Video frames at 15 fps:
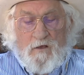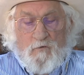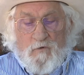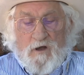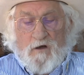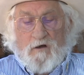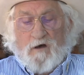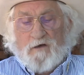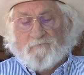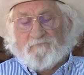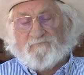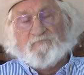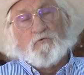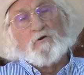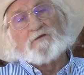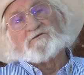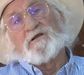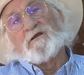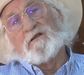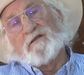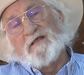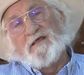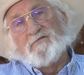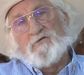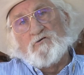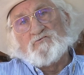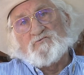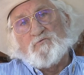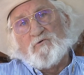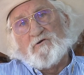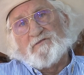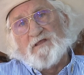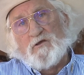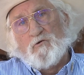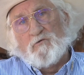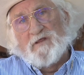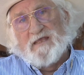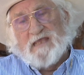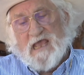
Well, unfortunately, those weren't the only